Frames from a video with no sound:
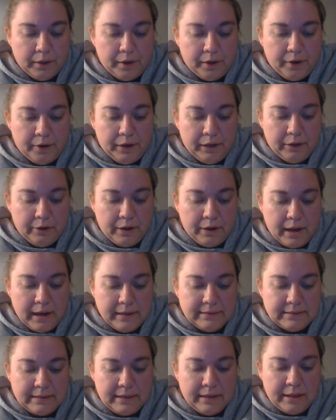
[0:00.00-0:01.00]
Alright, you
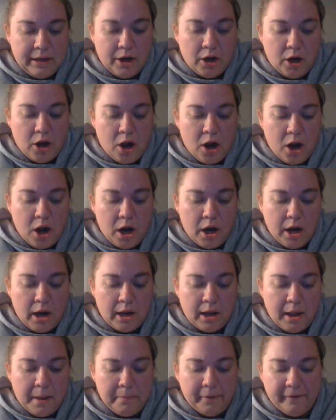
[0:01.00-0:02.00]
guys, there are a
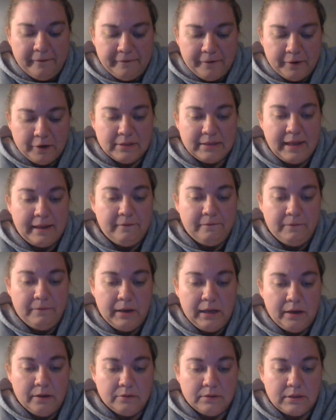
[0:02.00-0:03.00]
couple of first aid
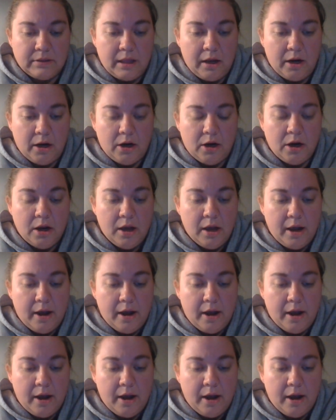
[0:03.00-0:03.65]
videos there